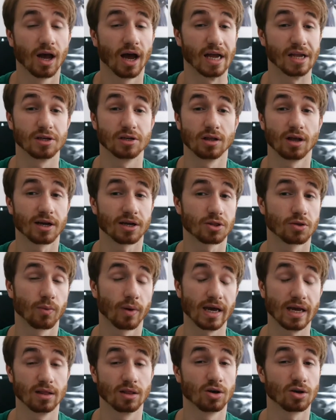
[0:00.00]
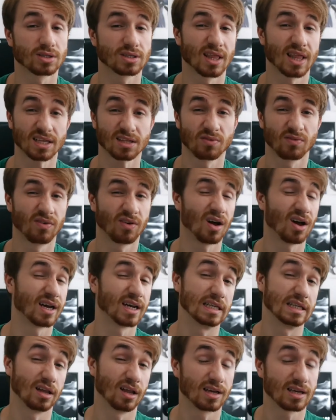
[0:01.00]
and you like the way it looks, and that's
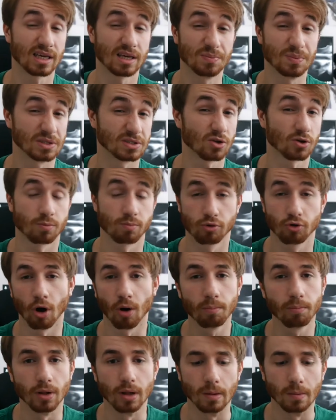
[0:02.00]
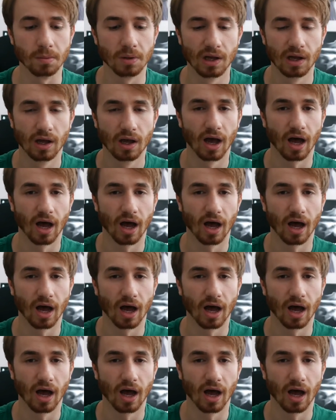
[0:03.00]
fine, like keep it, it's not a problem.